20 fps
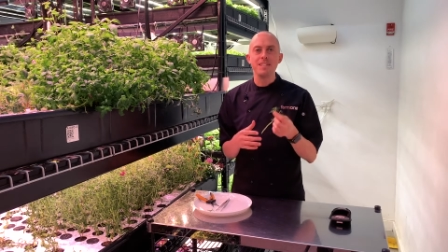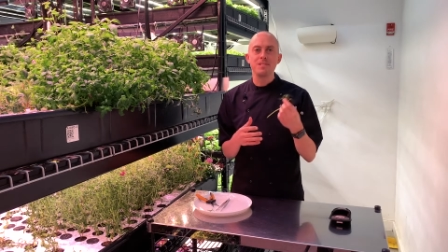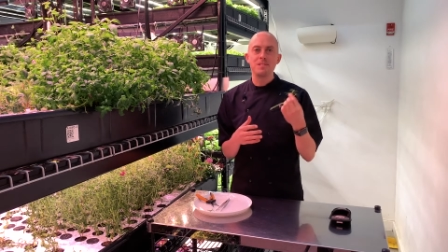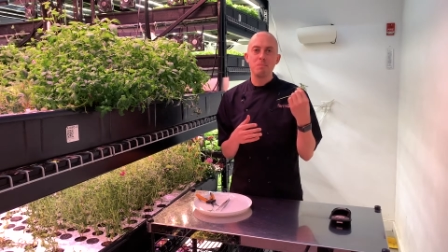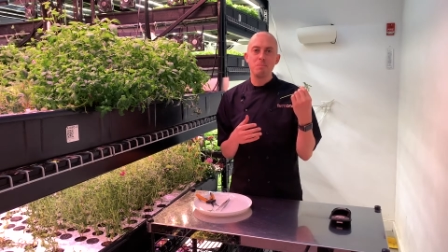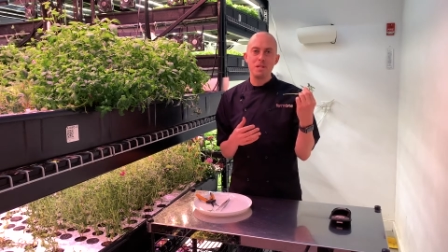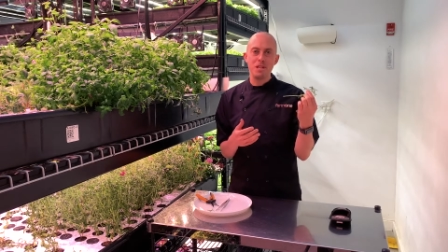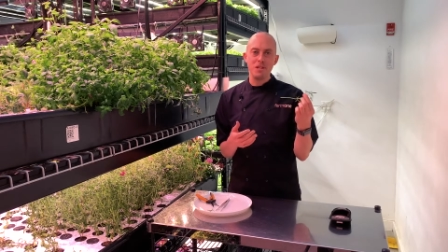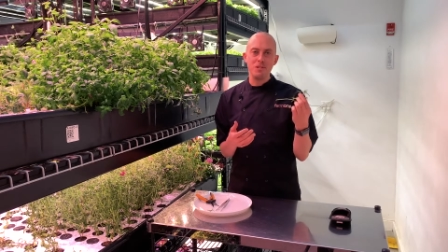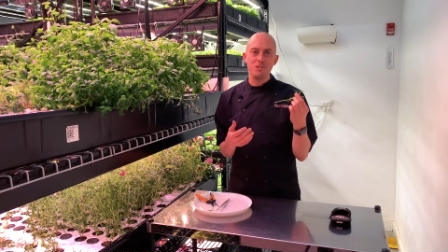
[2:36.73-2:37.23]
this
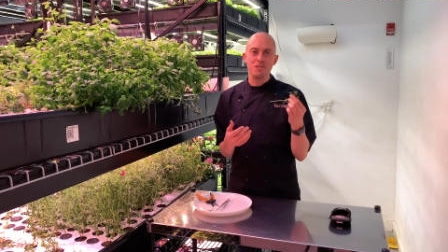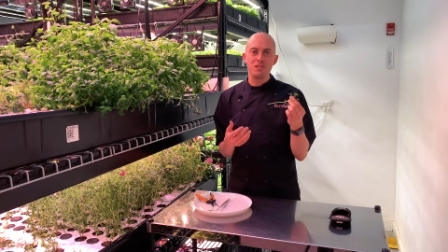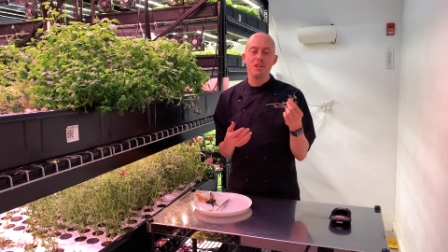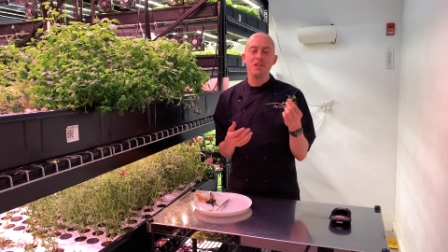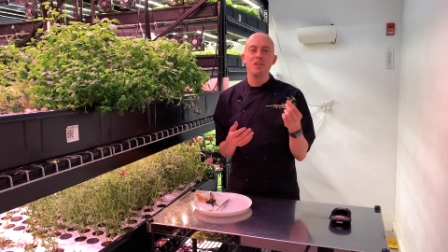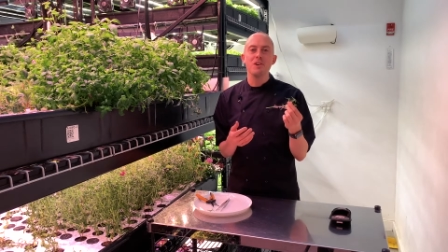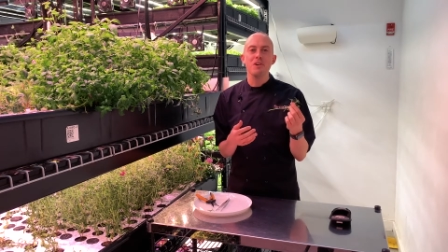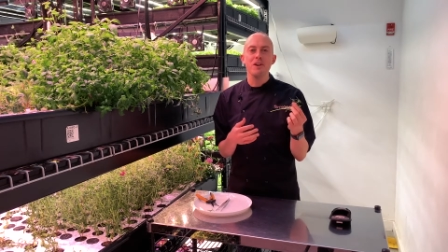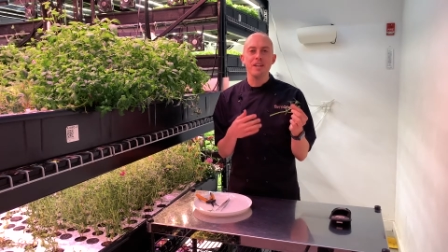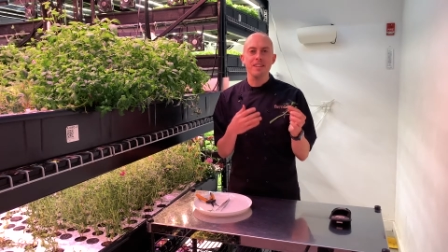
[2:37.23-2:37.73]
will be used a
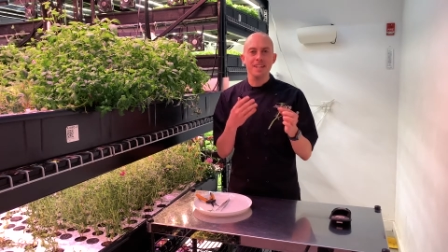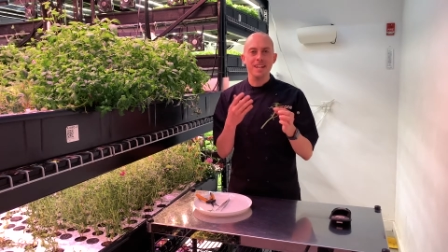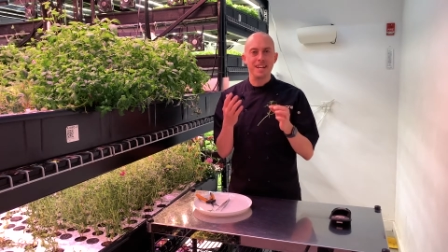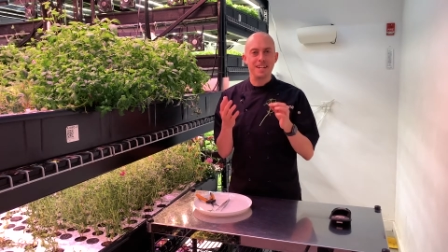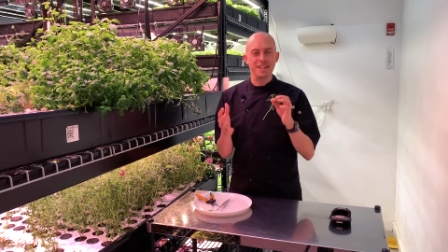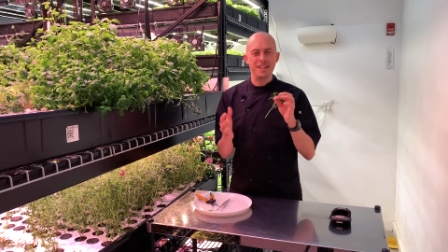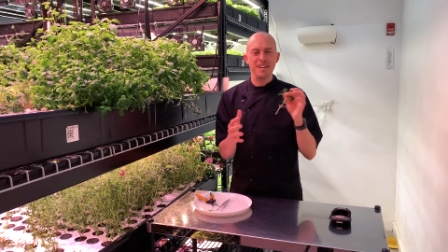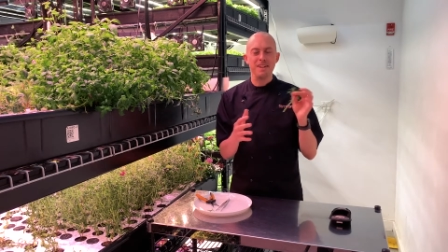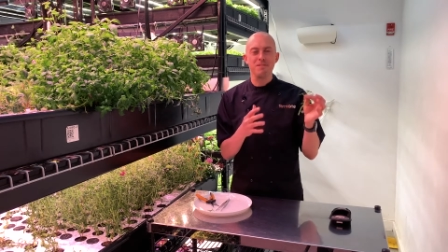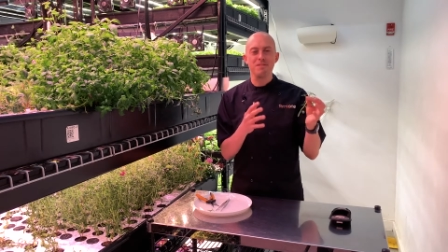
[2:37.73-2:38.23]
lot in that
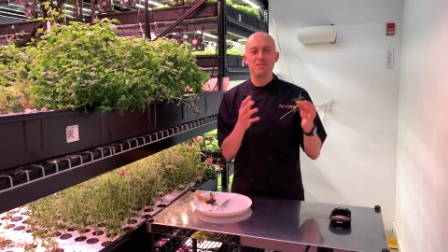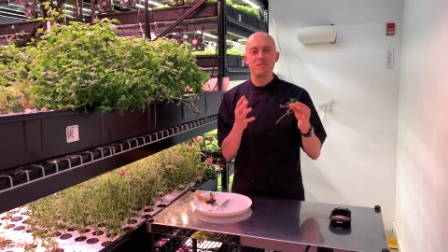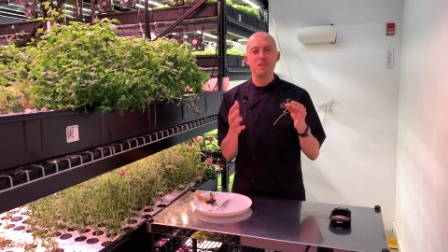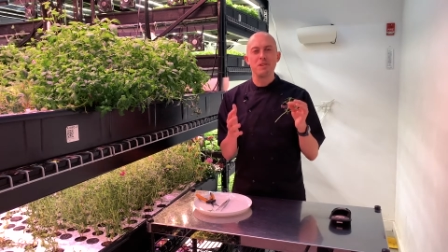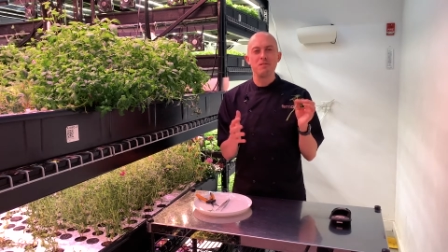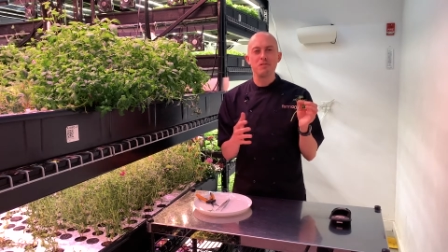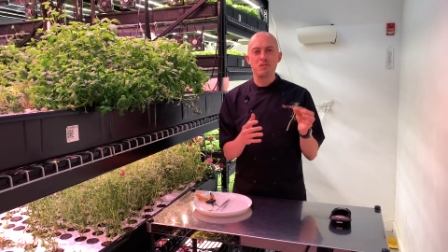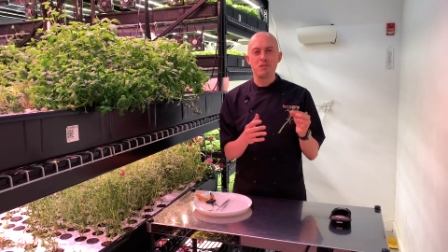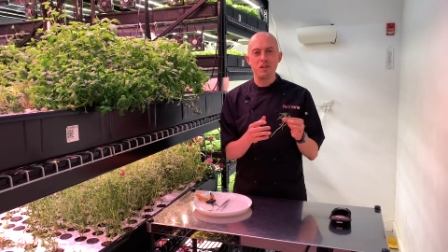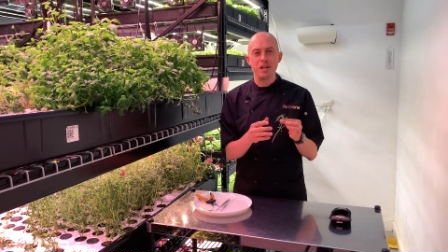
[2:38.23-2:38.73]
kind of
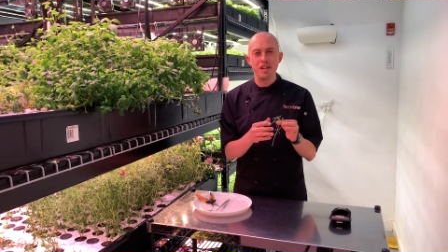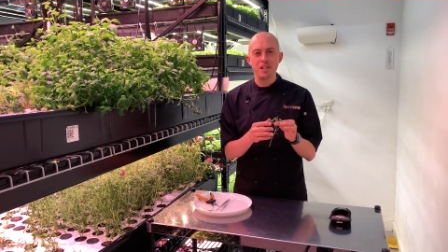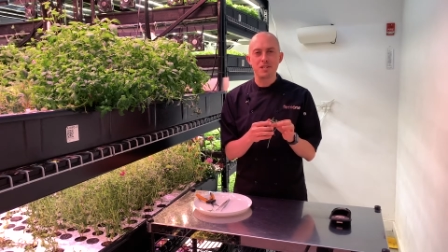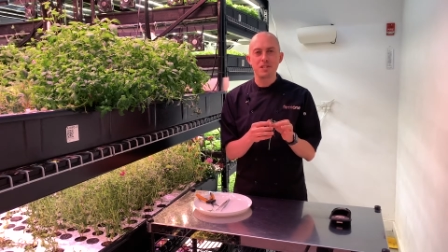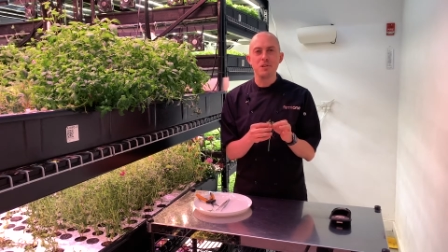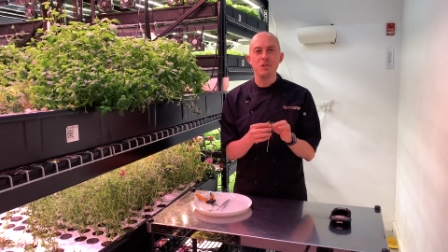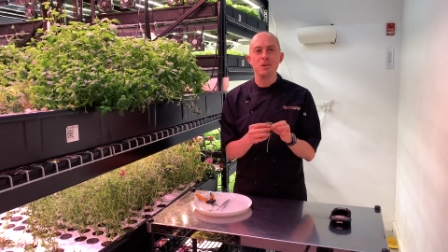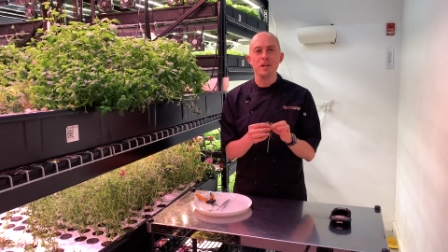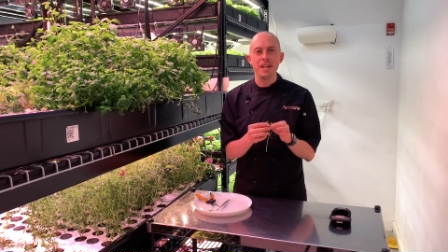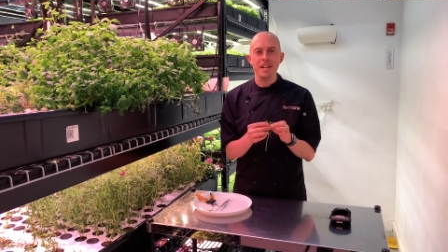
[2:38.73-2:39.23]
sort of
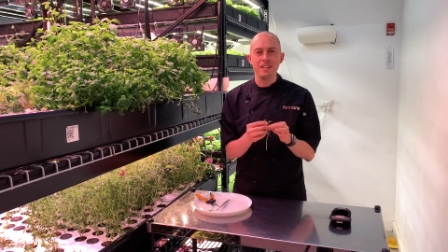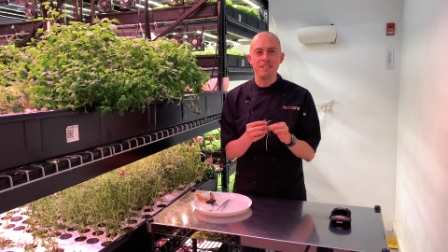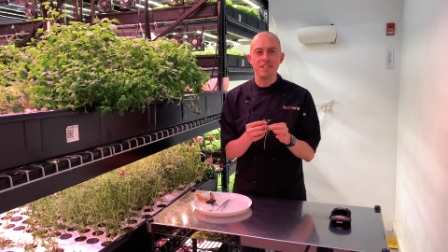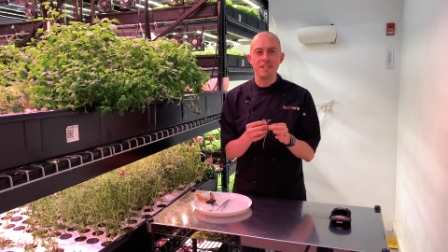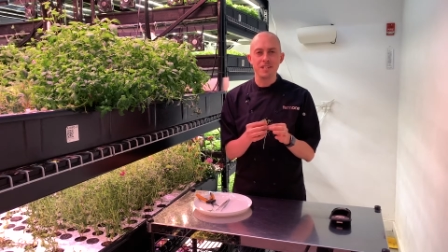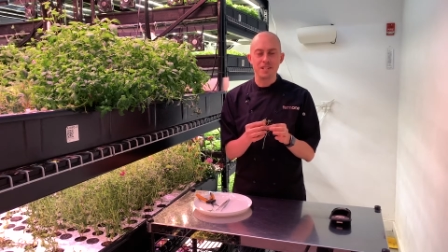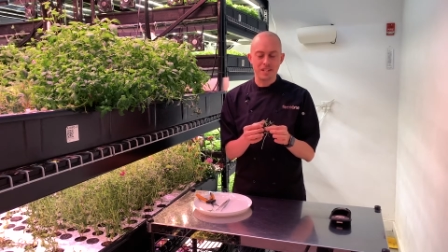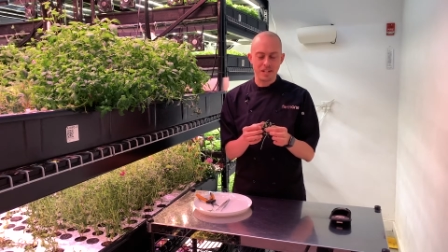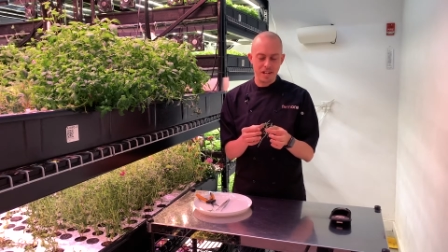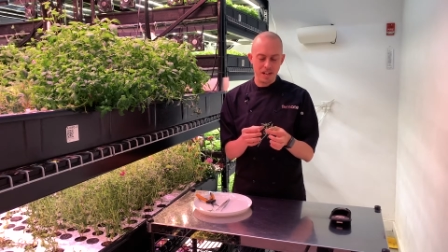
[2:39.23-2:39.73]
traditional
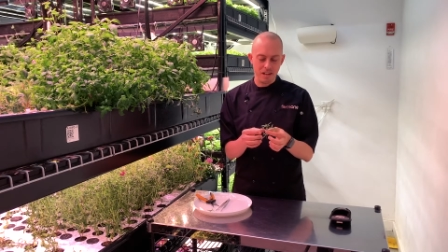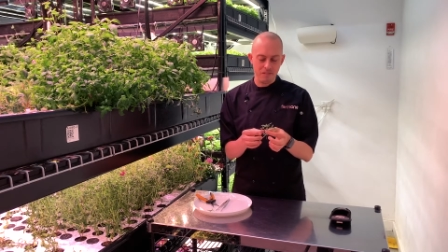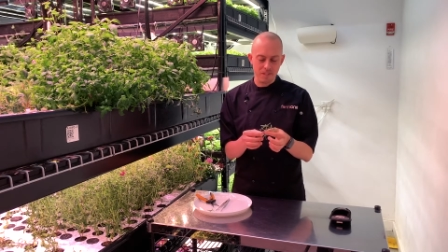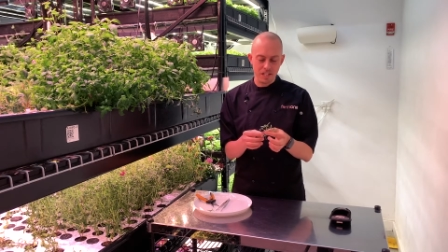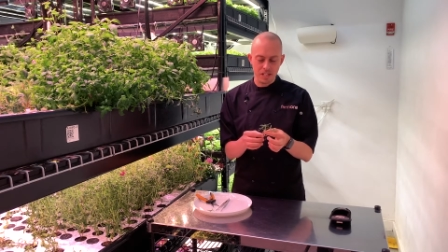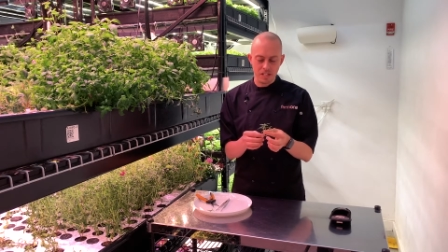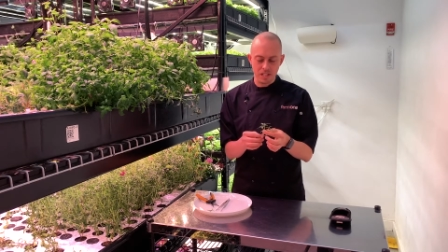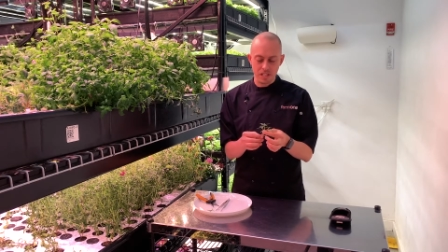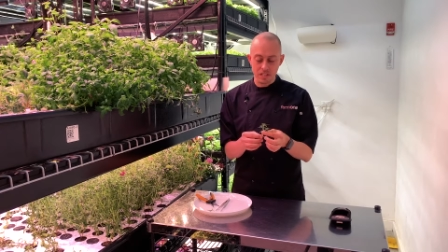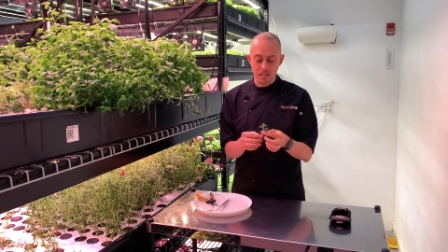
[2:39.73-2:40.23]
English kind of
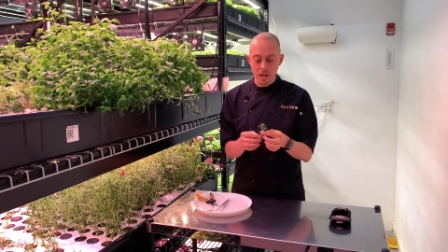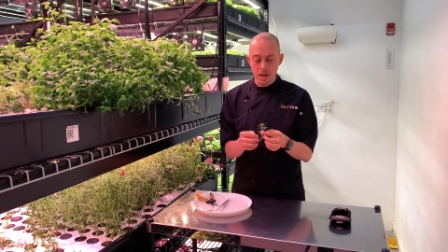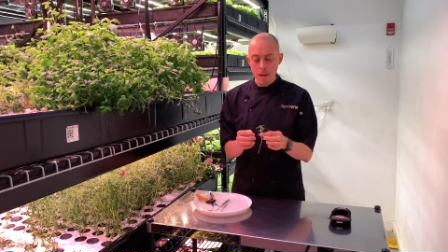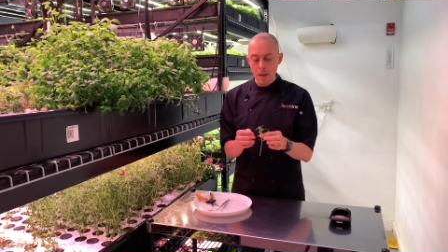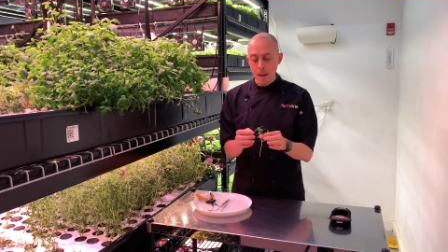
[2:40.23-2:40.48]
dishes.